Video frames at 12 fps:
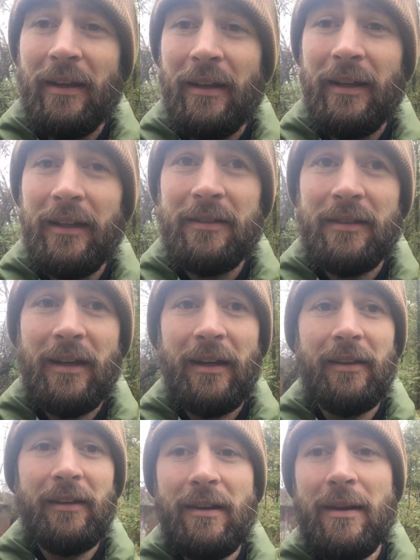it's
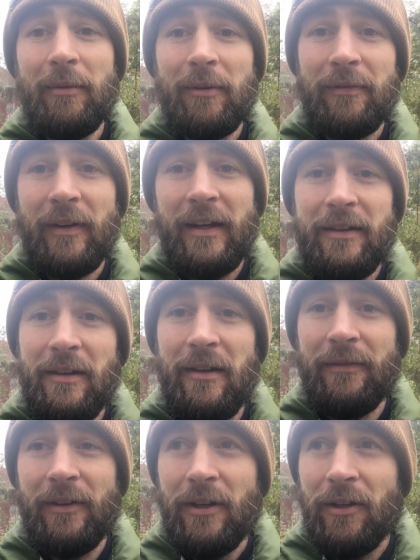they're able to find
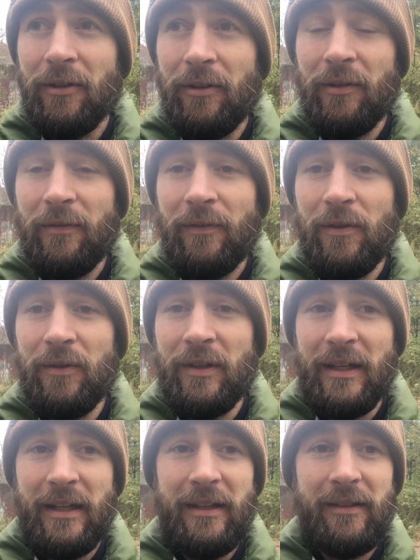enough good food
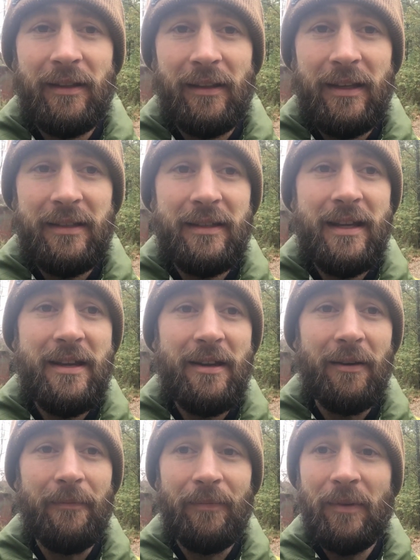to eat that they stay
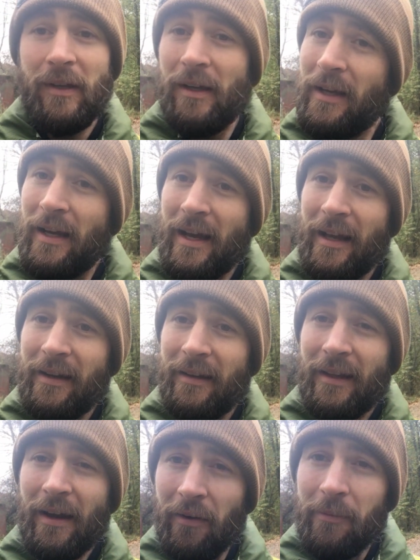here. And
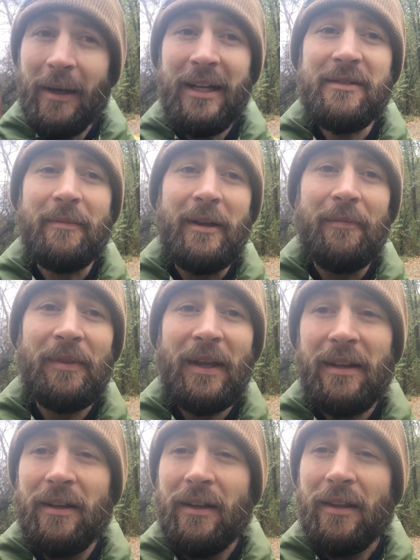that reminds me
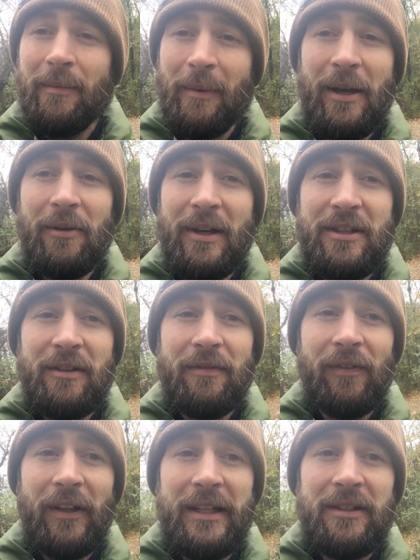that the migration
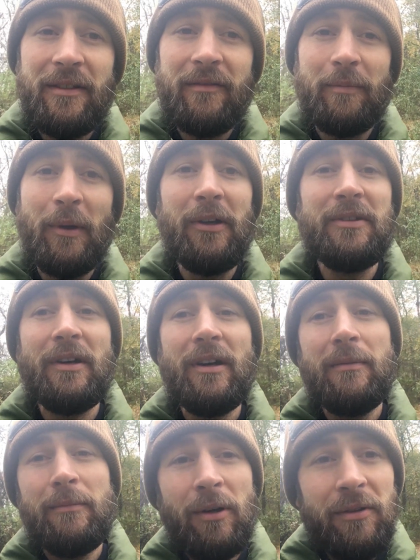flights of birds
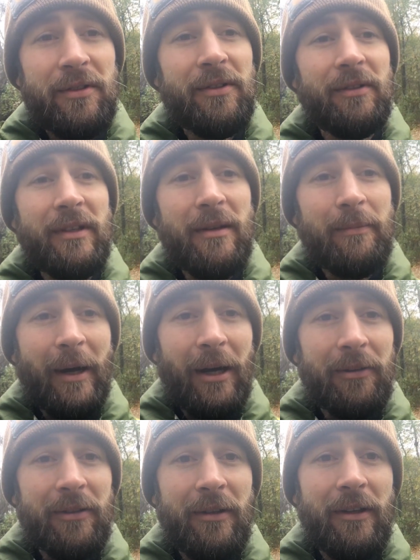are mostly
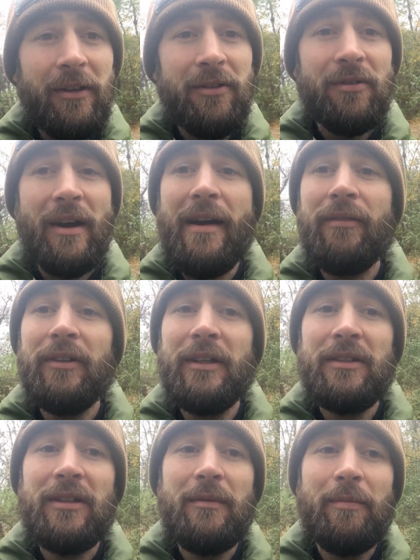about
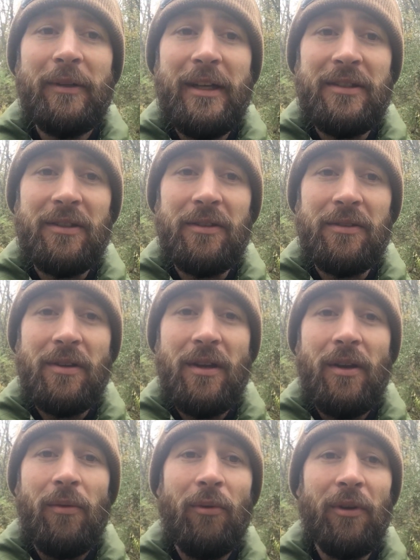traveling to the places
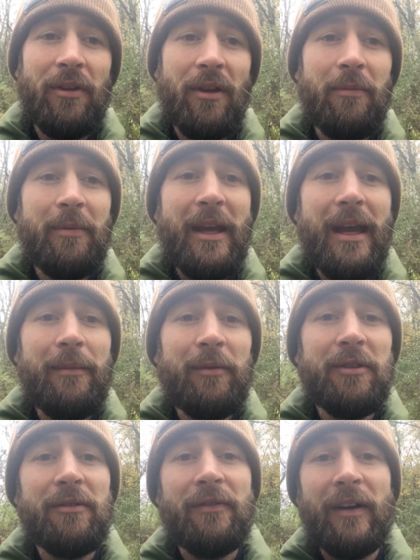where they'll be
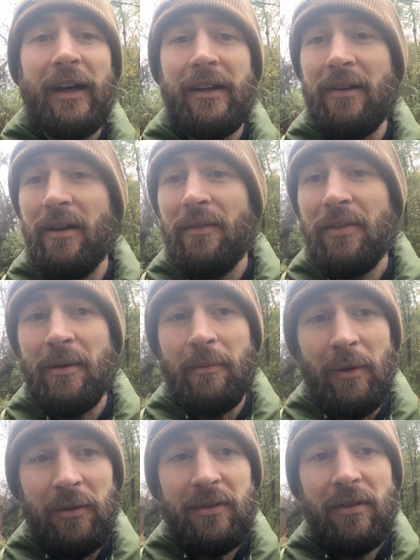able to find the
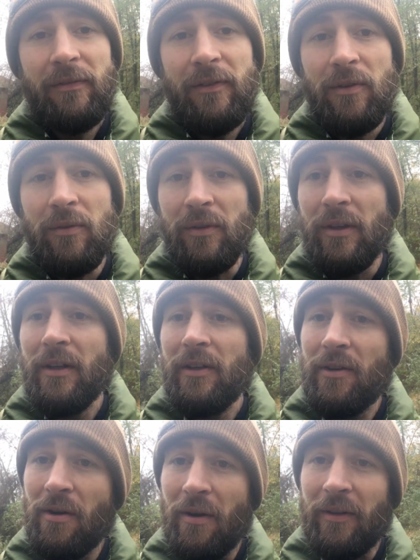most food
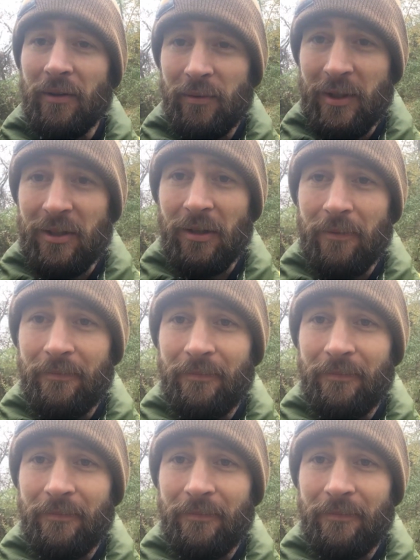during the winter.